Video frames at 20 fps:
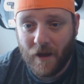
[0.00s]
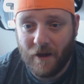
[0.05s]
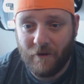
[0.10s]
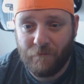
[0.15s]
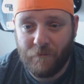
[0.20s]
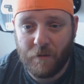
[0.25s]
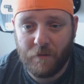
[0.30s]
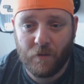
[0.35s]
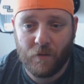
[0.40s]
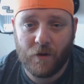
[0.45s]

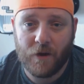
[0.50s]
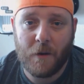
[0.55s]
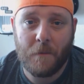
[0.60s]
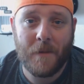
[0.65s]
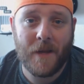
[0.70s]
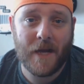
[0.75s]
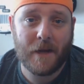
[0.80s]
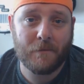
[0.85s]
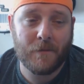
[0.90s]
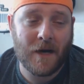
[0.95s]
If people want to
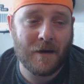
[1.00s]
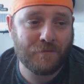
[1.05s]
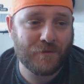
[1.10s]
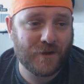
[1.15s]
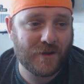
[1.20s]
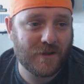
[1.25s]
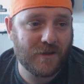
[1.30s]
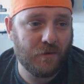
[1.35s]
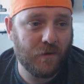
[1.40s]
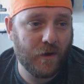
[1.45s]
make
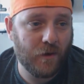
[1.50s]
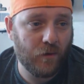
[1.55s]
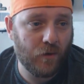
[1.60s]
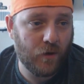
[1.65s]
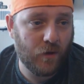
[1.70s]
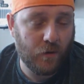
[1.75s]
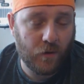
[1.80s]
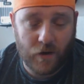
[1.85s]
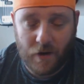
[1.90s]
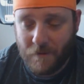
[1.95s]
maps, they
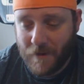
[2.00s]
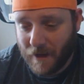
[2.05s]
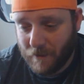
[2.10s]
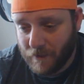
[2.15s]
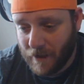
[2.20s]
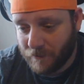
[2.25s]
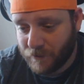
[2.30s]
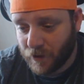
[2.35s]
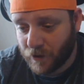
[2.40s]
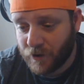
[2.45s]
want to
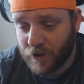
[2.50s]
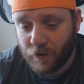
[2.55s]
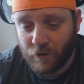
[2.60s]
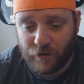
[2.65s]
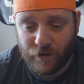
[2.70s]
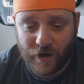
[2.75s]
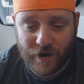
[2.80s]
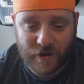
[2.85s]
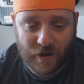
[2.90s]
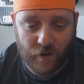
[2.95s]
make maps or
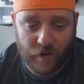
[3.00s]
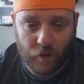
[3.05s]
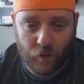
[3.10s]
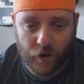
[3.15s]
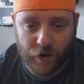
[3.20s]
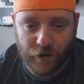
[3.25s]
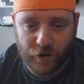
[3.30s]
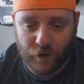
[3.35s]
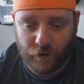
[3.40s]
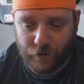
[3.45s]
do things how they
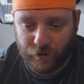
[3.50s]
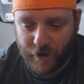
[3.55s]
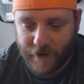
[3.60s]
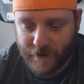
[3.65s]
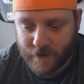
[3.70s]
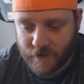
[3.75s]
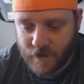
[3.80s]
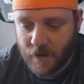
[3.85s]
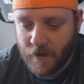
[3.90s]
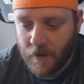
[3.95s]
want to do
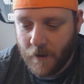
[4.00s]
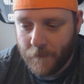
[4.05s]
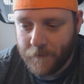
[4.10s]
things.